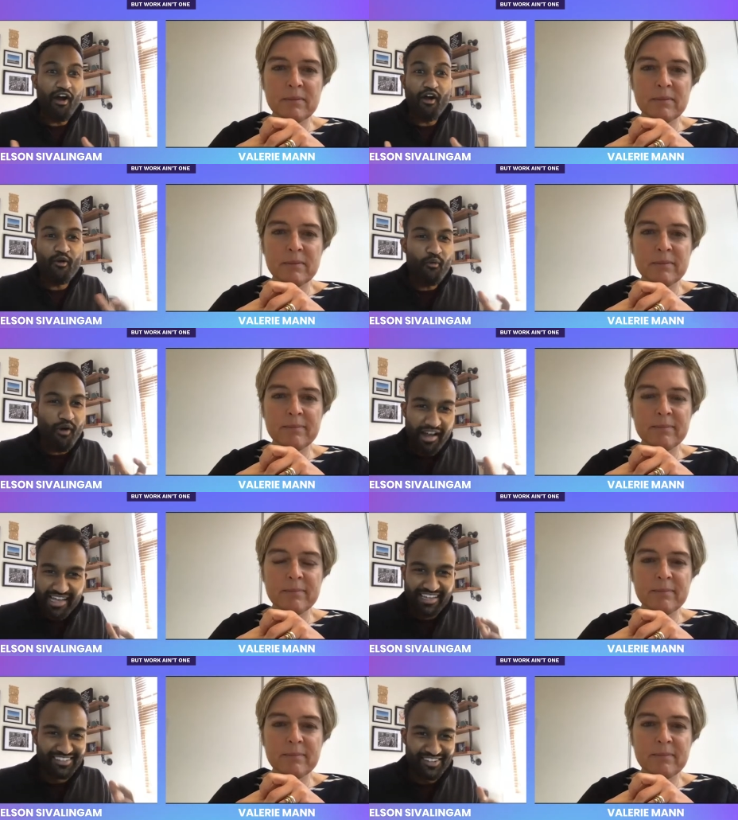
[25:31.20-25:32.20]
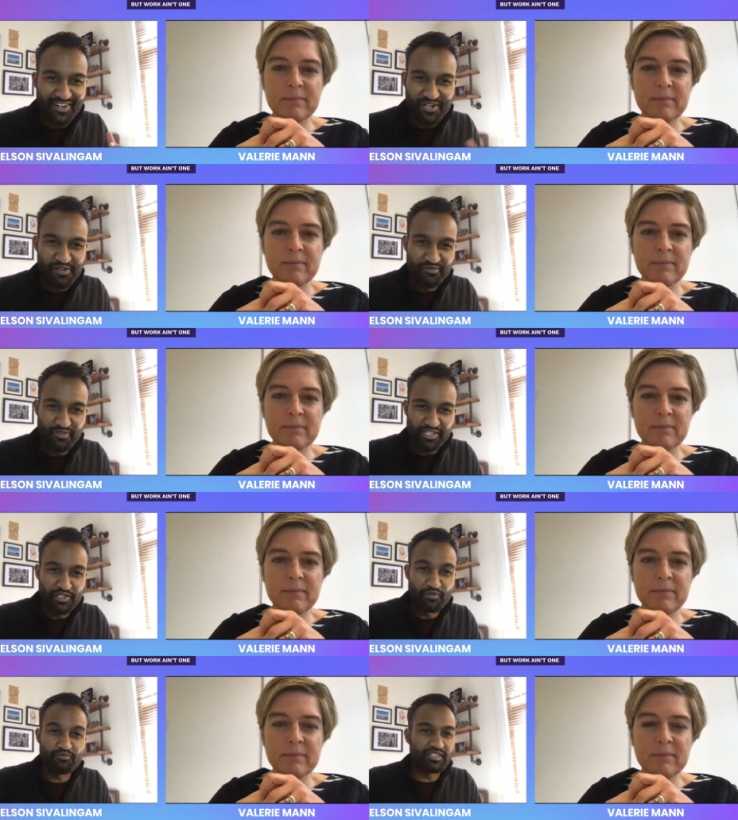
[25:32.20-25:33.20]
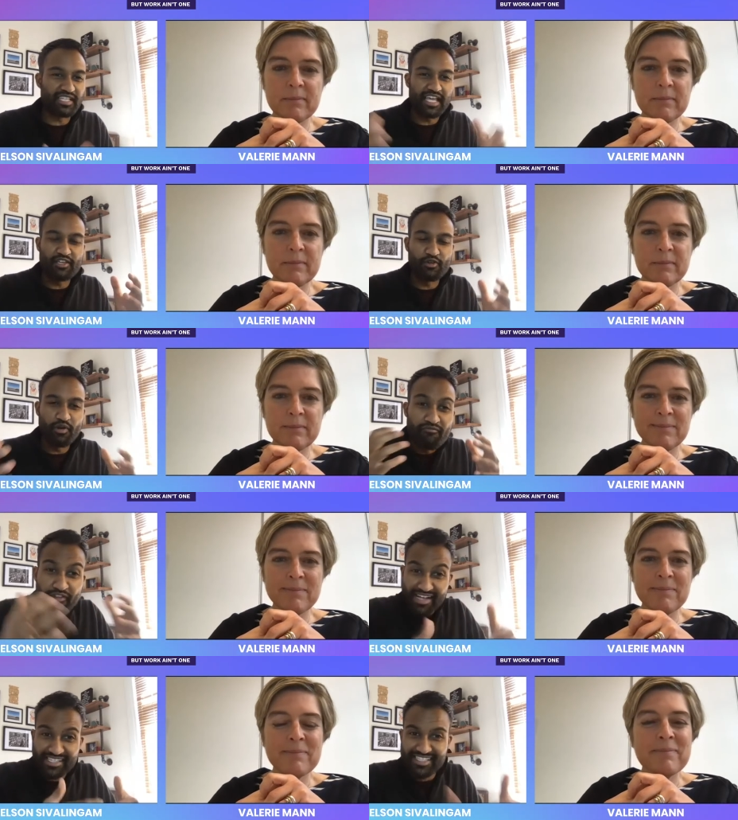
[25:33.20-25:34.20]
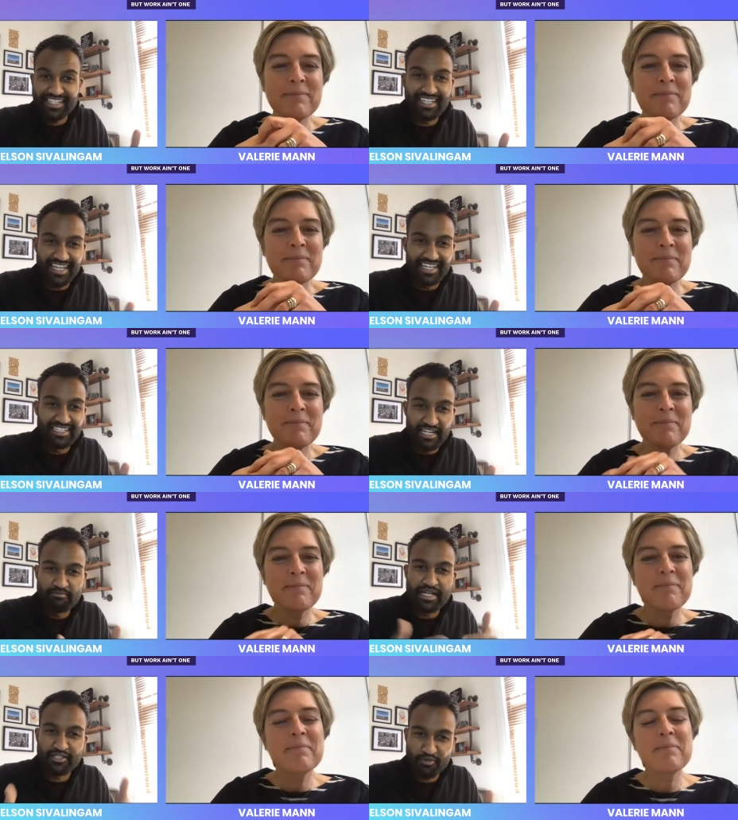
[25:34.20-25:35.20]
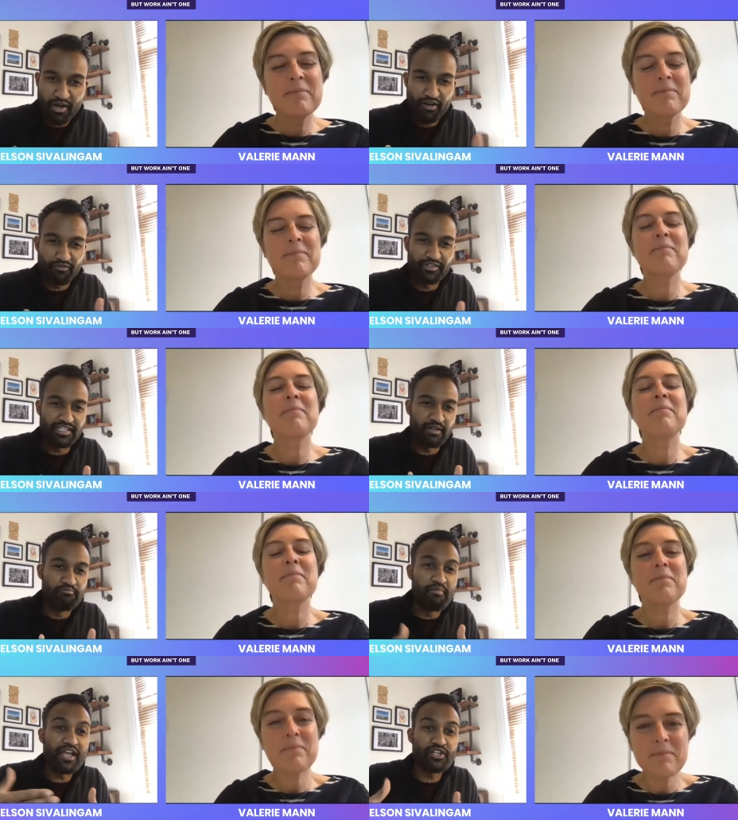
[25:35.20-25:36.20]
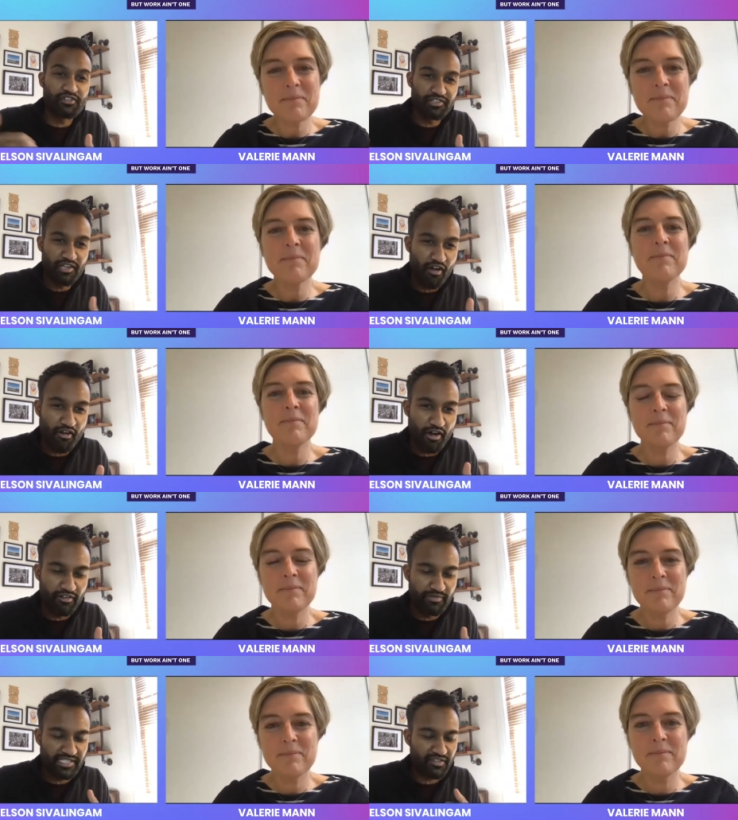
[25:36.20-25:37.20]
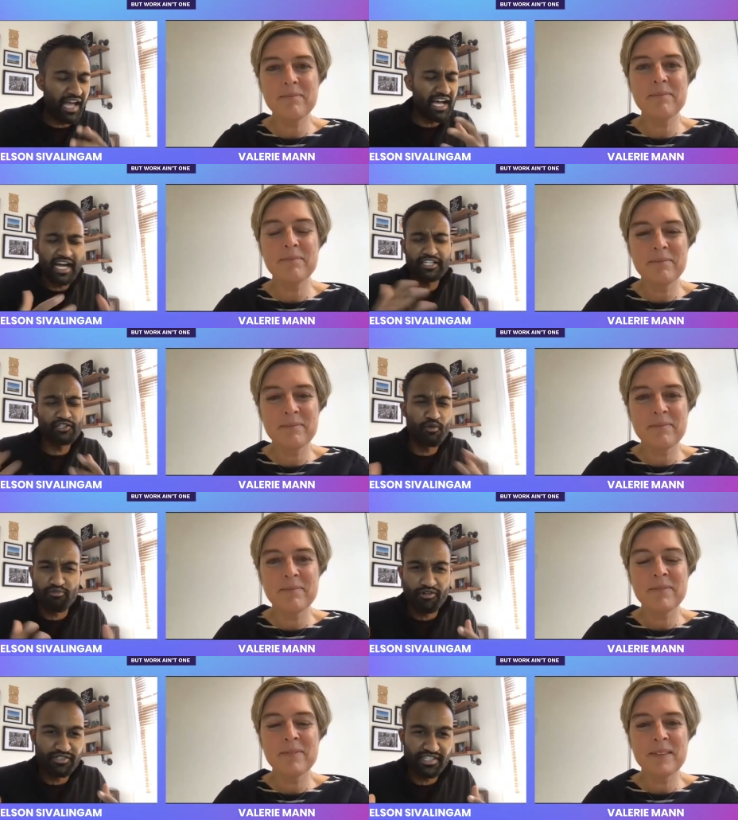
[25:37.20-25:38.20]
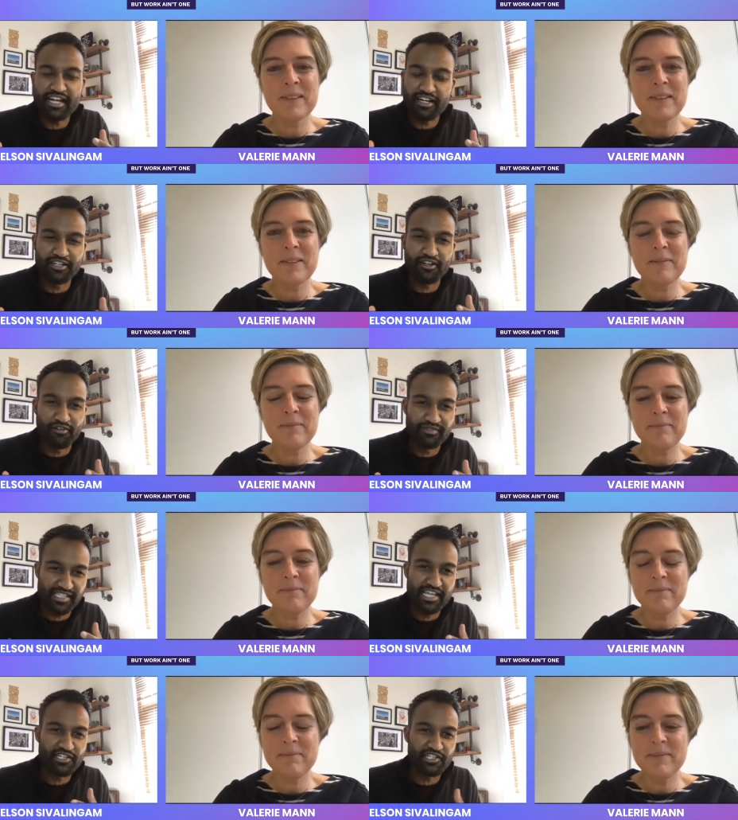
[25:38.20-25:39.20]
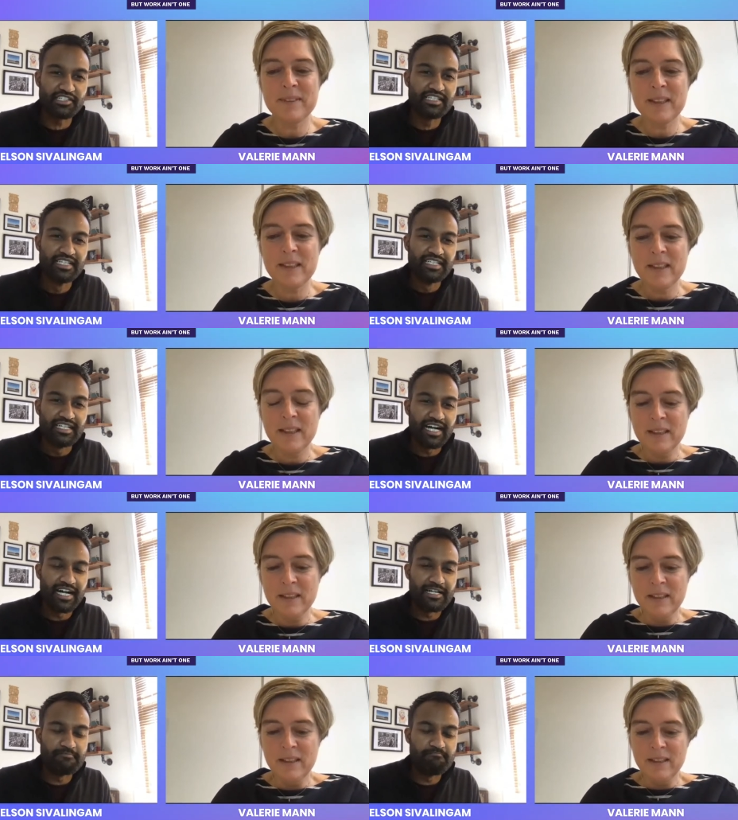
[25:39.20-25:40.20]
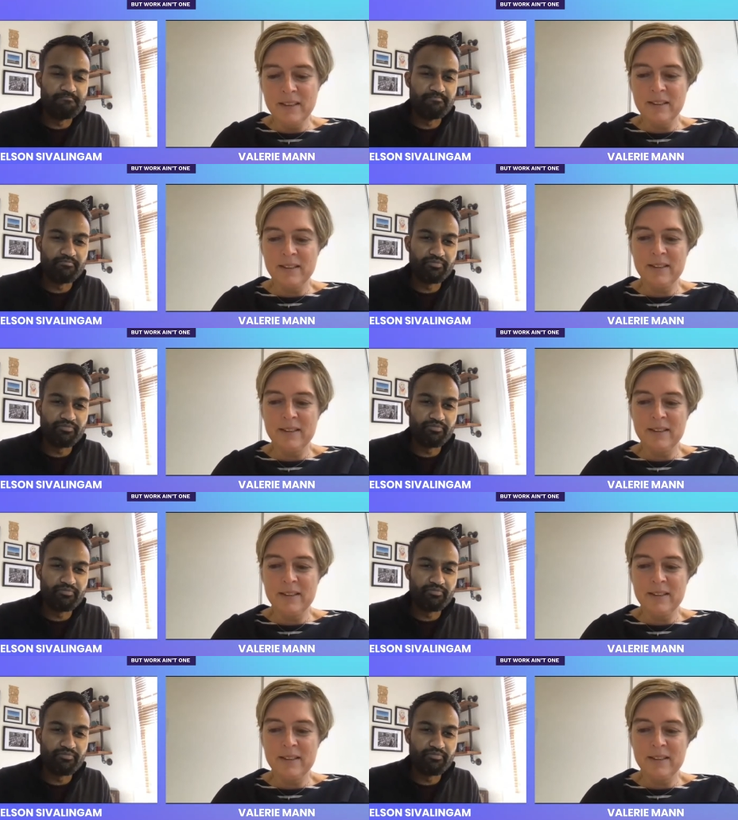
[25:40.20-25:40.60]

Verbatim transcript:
Speaker 1: ROI of you know say you're investing in in mental health and, and measuring the ROI of mental how, how do you approach that kind of conversation um